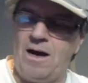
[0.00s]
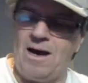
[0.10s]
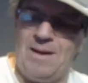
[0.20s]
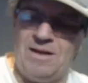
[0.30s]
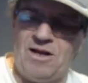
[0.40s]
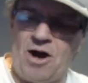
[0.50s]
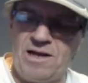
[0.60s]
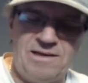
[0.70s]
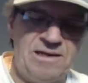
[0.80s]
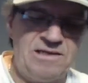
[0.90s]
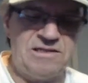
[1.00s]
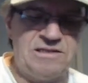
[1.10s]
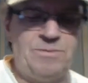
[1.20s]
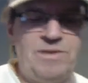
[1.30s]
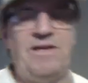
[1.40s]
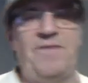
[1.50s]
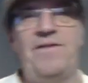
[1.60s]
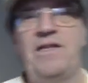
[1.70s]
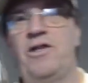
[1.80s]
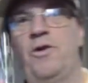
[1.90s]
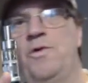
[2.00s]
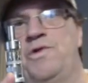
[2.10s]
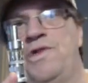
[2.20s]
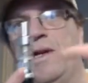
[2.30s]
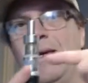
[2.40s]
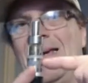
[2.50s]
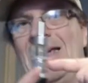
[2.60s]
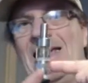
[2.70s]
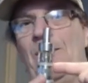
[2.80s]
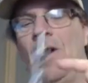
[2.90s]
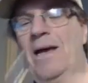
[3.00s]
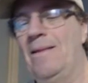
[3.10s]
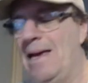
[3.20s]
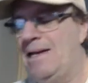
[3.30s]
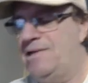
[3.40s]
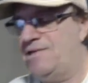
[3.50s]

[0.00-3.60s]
I got this specifically to use in my Atlantis.